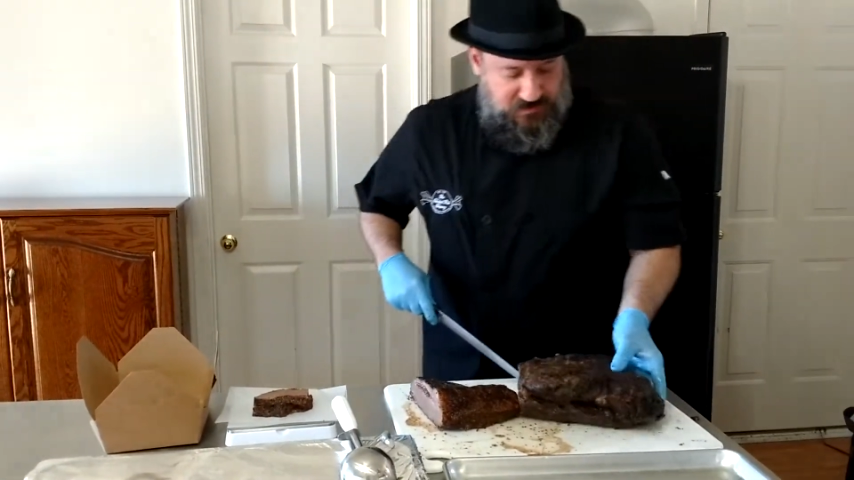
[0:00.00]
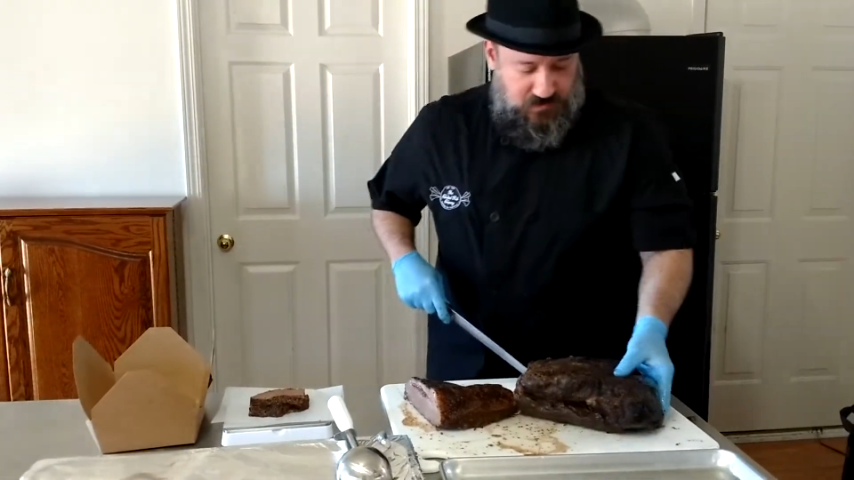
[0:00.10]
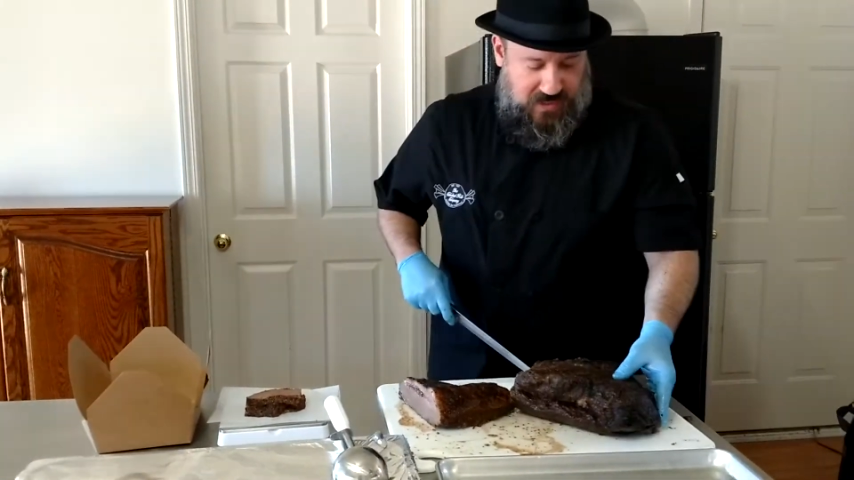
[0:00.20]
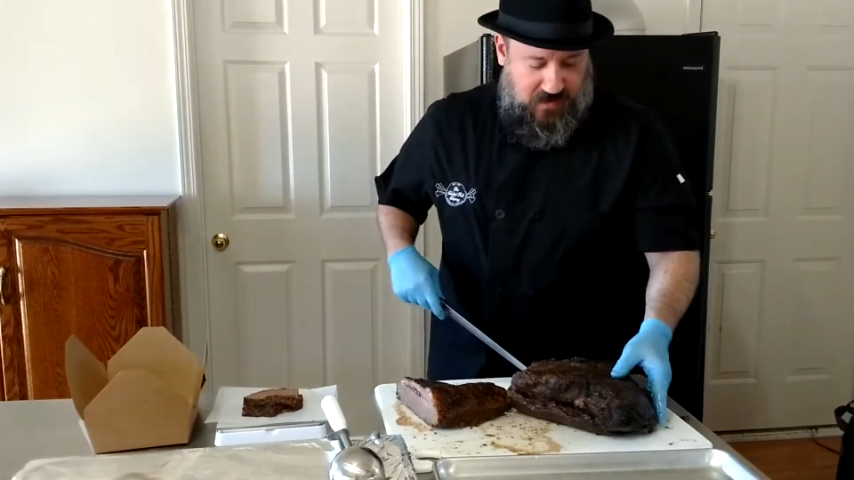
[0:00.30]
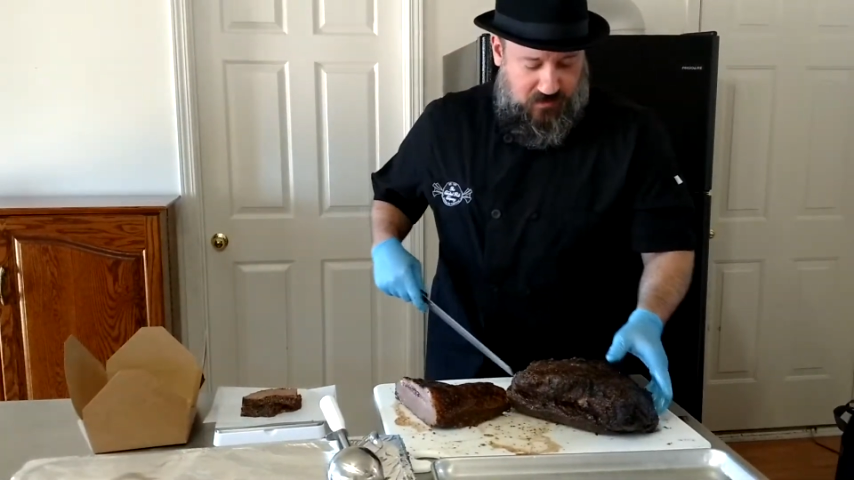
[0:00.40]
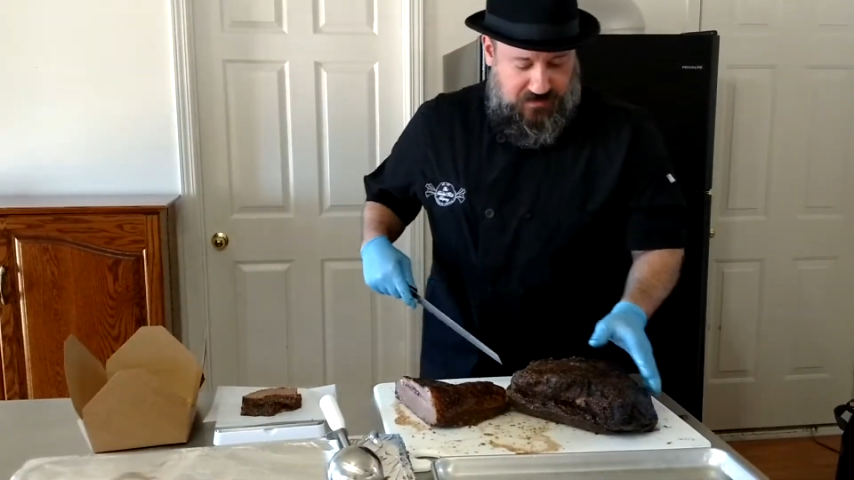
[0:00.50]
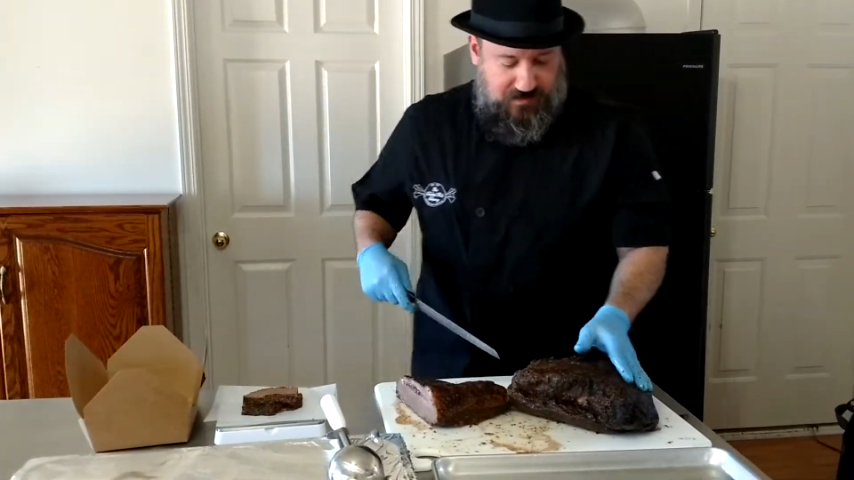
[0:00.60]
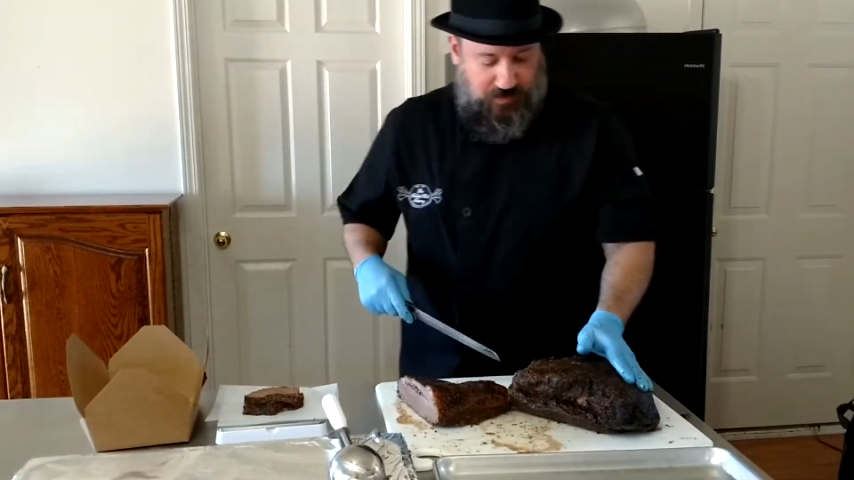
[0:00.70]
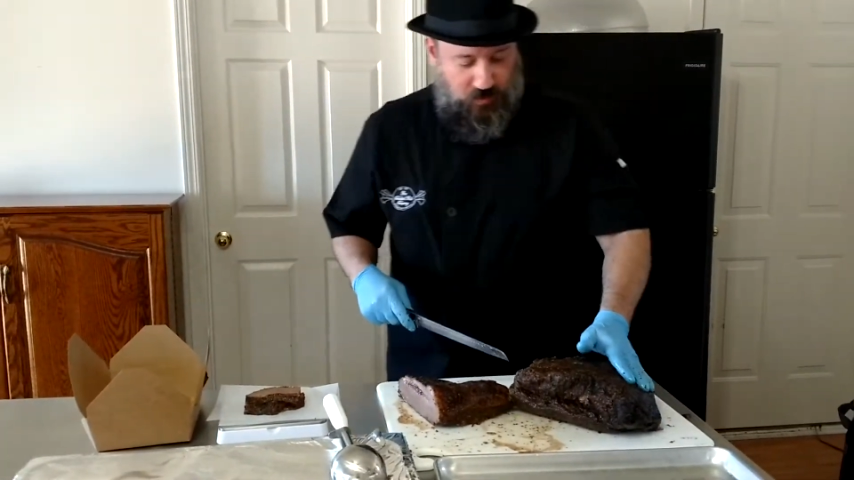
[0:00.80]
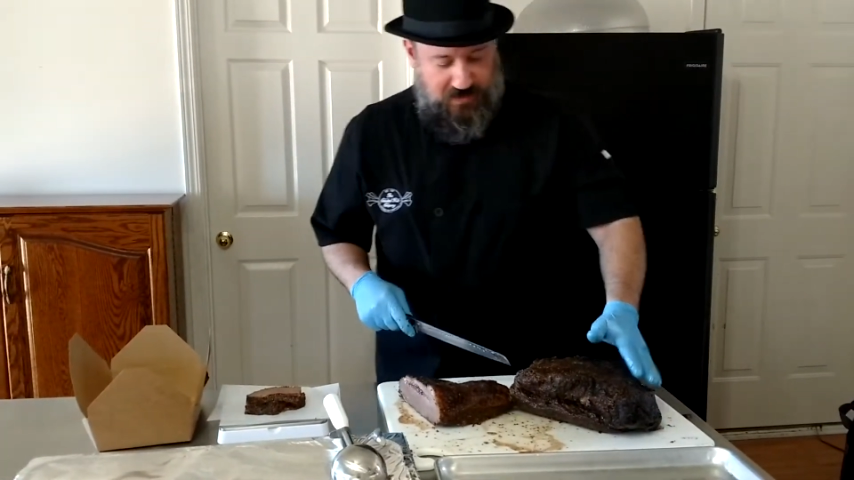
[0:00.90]
so now the
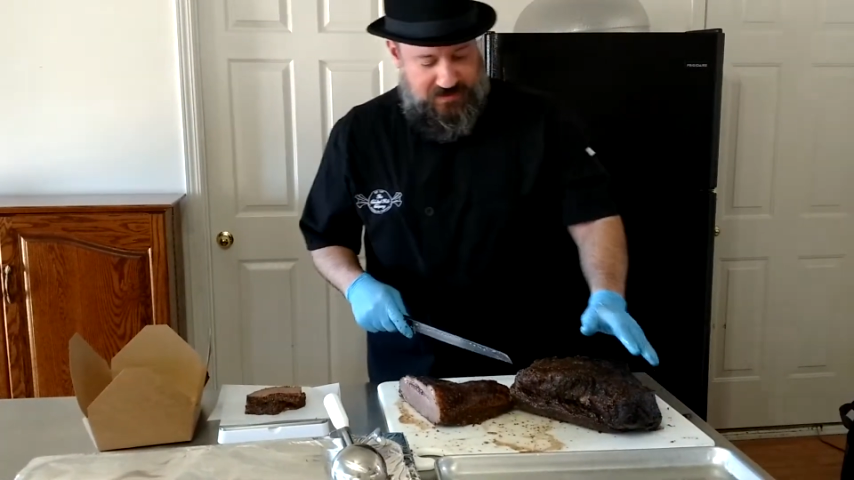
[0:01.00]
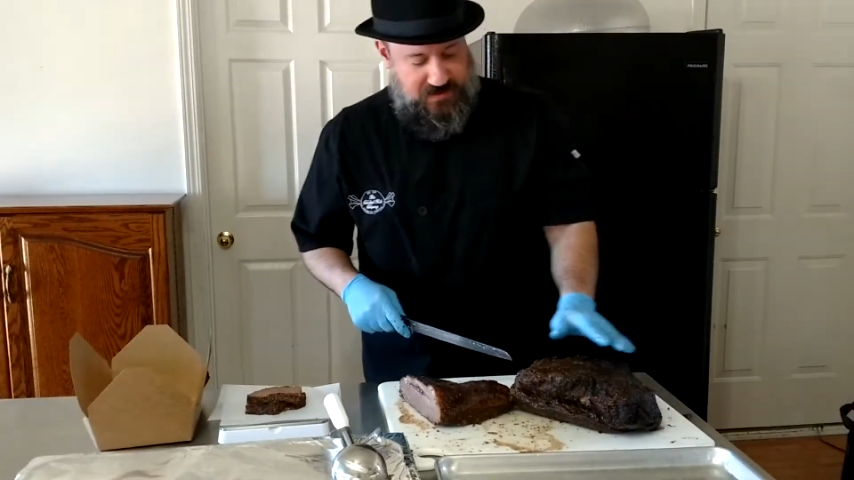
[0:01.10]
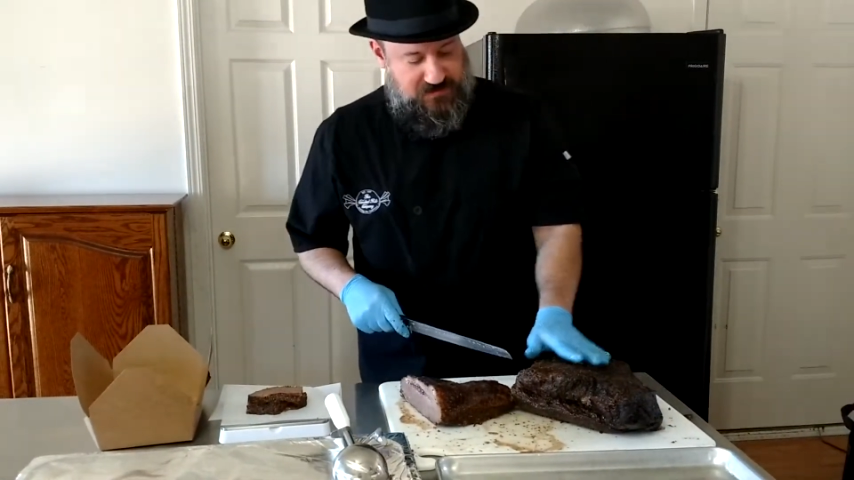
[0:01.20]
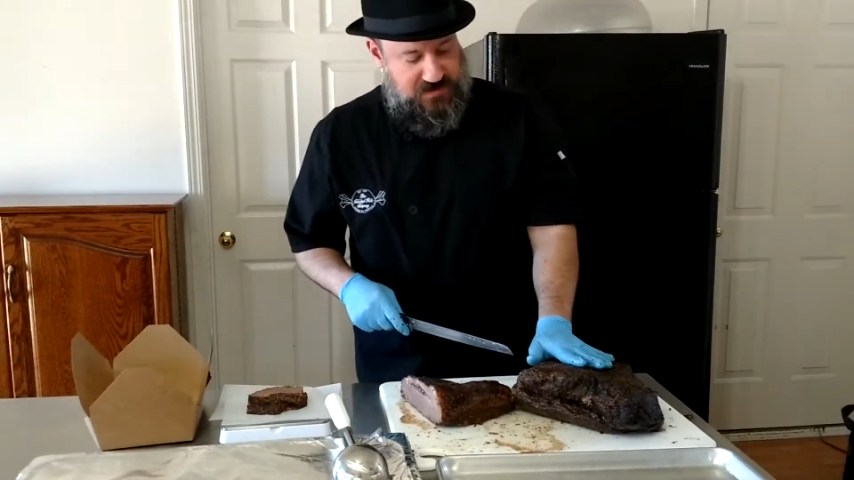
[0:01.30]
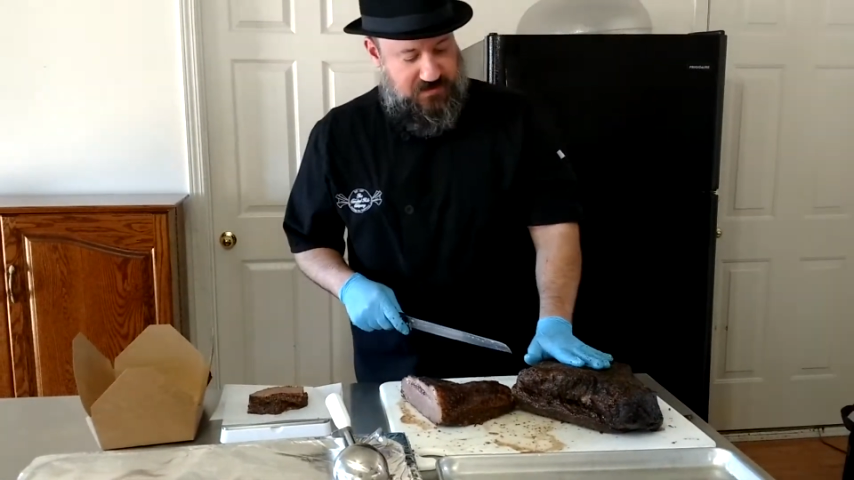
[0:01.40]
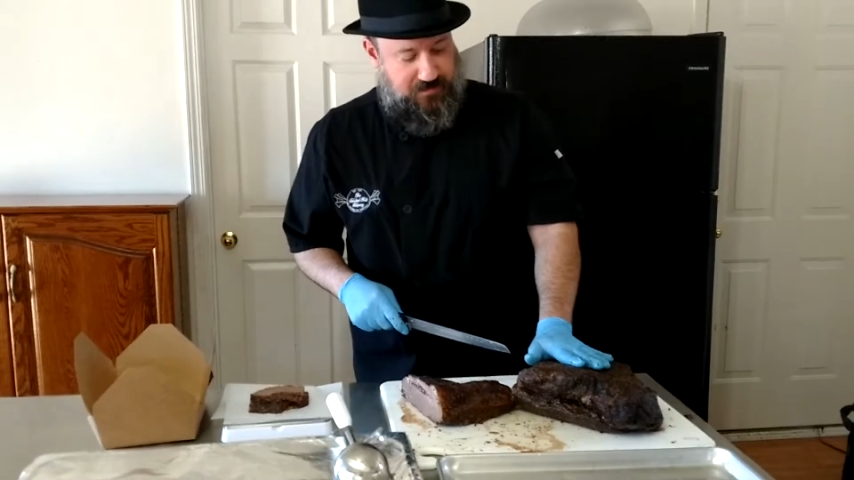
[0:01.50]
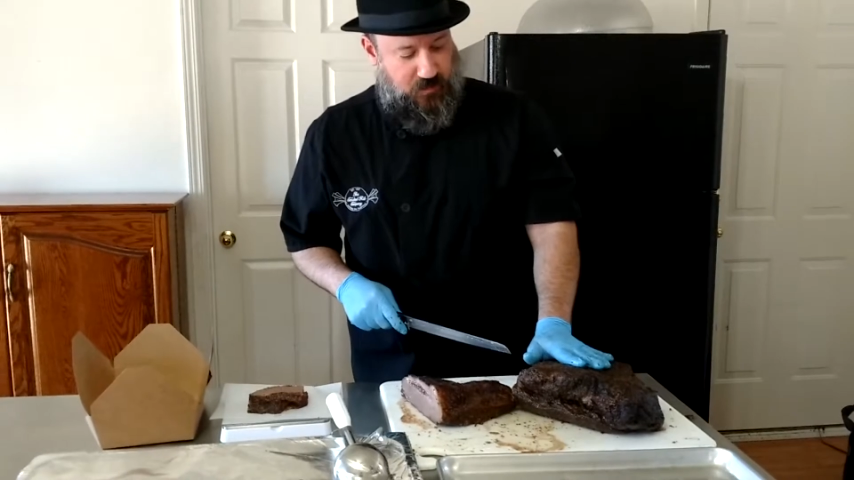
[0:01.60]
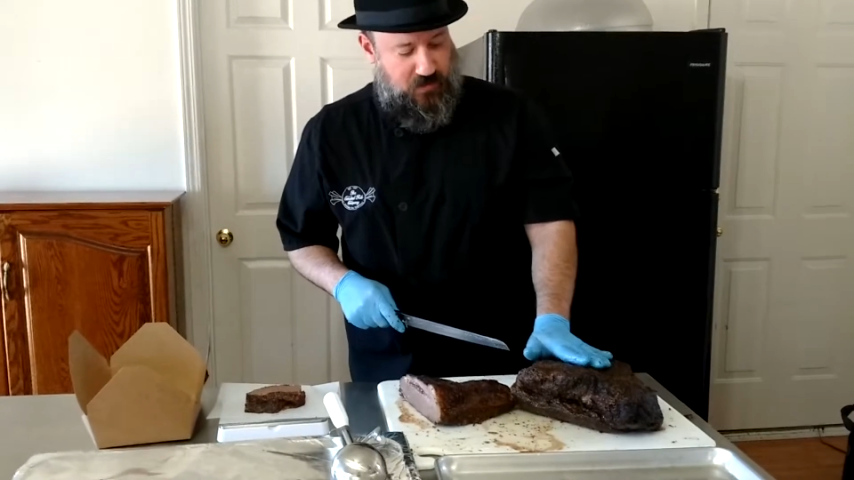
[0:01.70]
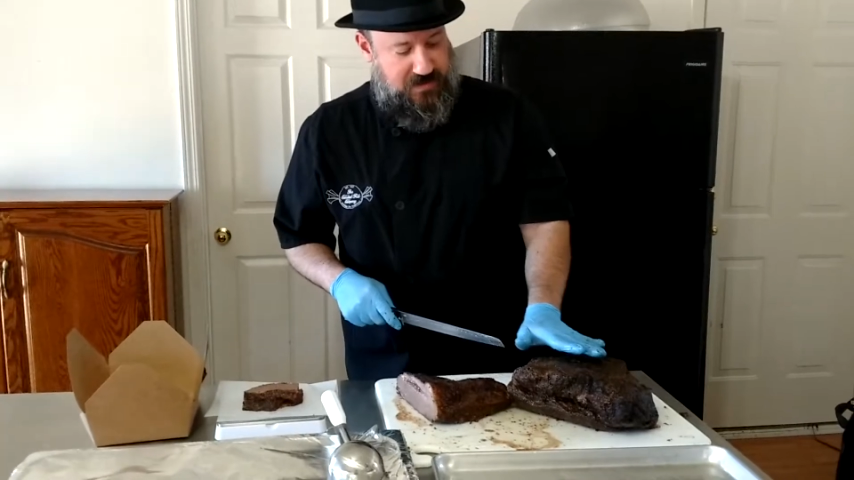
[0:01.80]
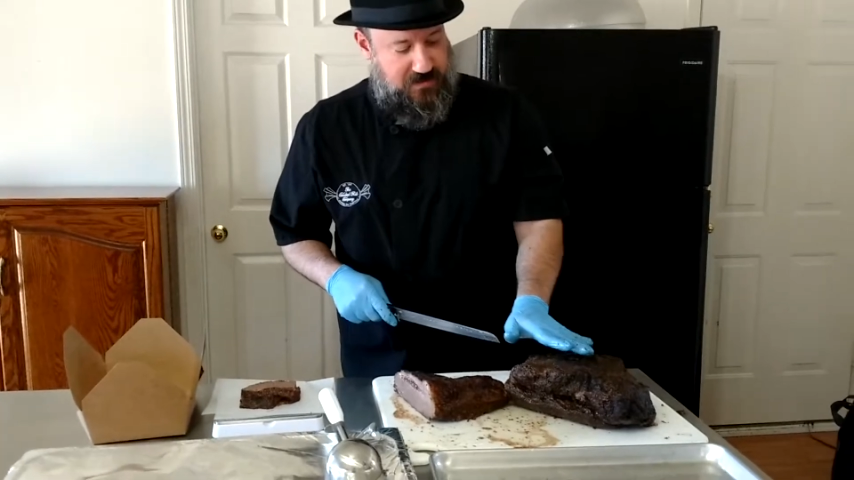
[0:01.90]
point, now see the
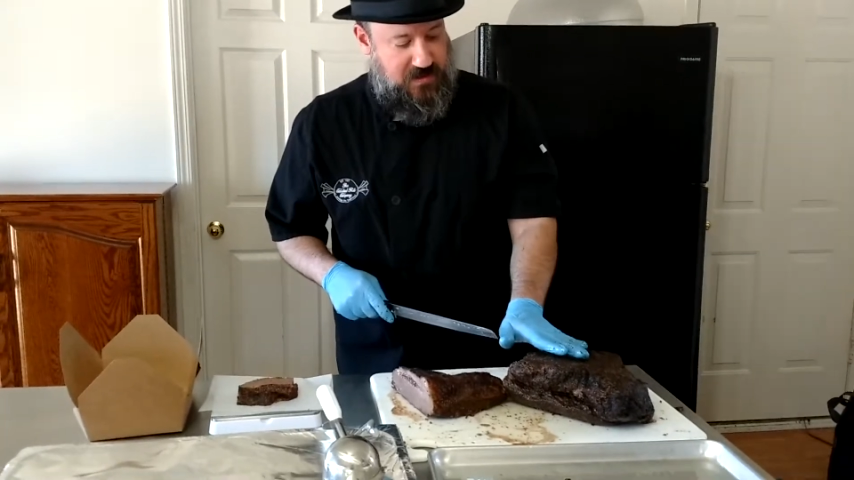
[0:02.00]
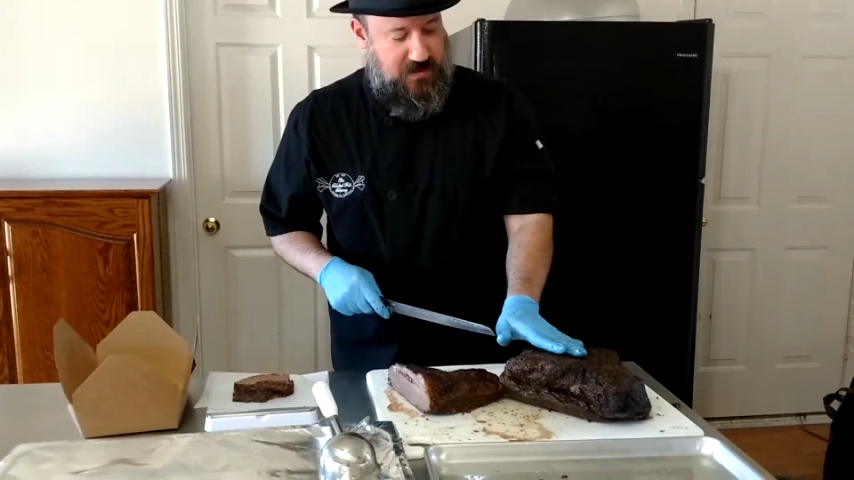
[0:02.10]
point,